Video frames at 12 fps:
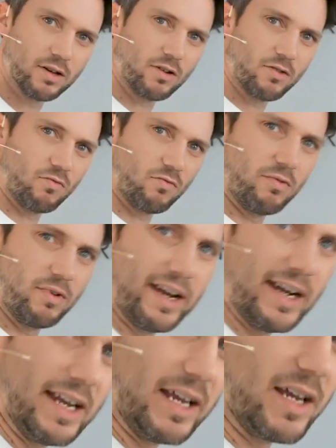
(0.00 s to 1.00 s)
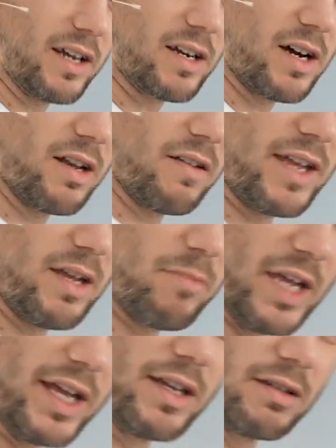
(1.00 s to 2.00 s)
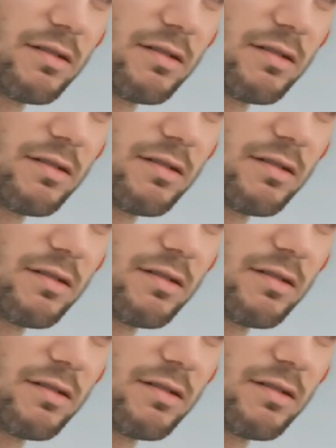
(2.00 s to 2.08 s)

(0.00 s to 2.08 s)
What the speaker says: really kind of hit me.